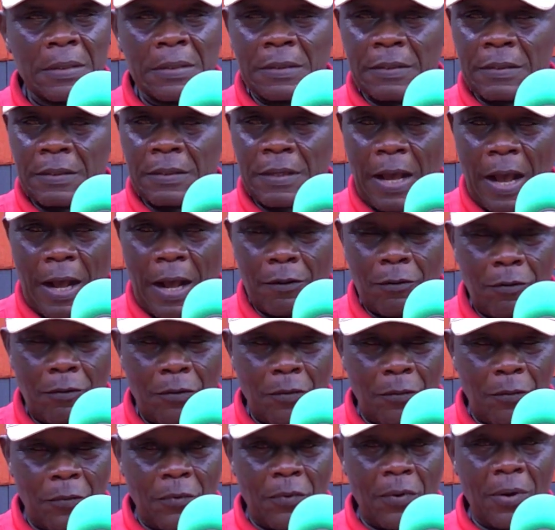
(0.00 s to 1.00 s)
The
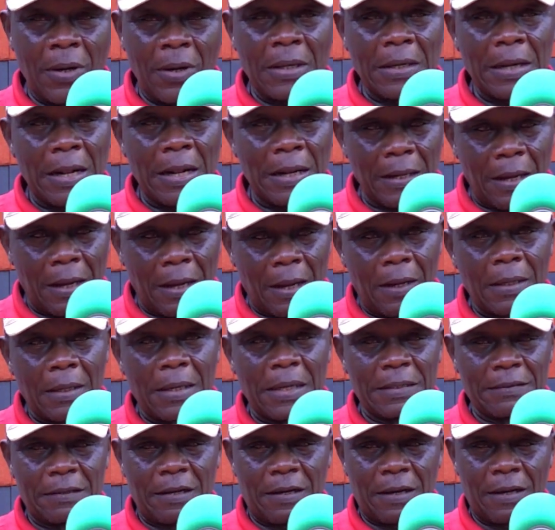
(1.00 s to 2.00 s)
anonymous Anna
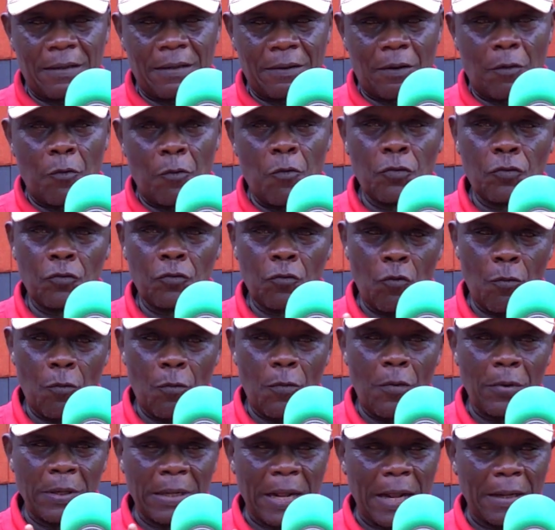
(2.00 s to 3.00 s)
Casacasa also
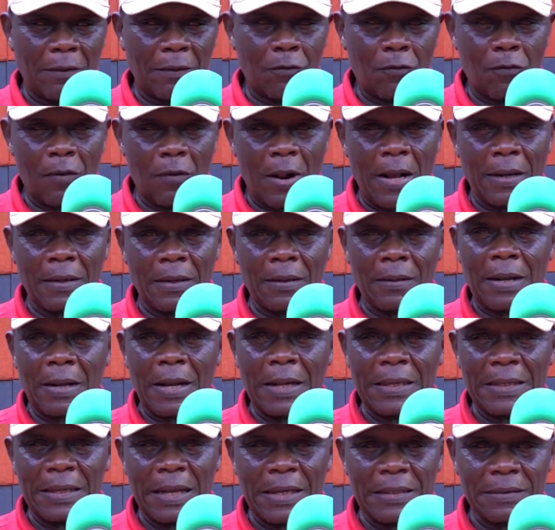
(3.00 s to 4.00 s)
over an okrana
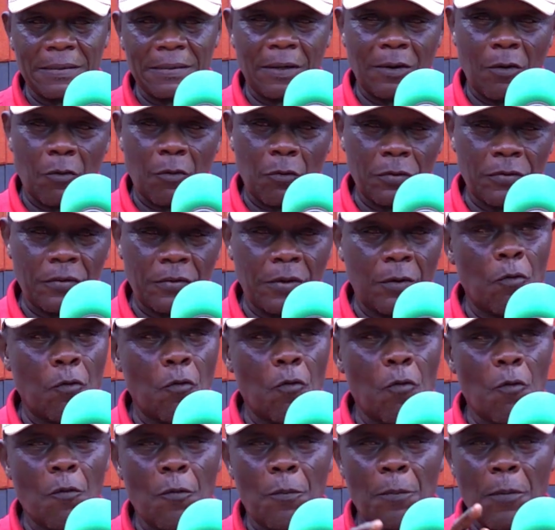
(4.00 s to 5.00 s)
and then to know say
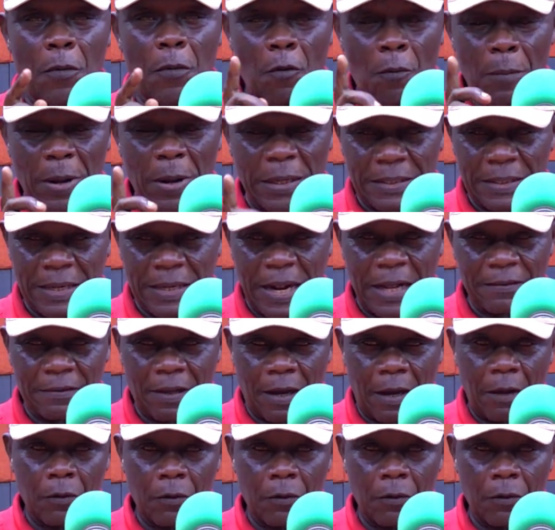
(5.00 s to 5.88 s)
oh, batinasa.